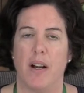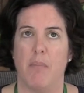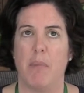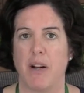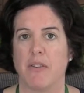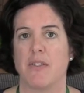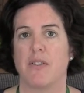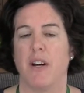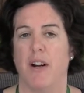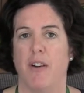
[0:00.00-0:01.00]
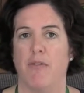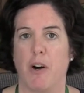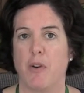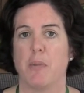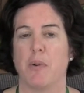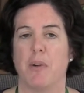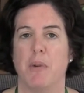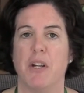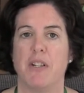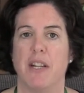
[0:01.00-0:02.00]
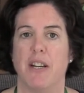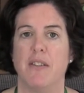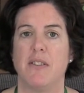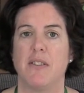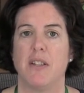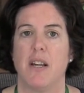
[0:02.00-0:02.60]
amongst vulnerable communities.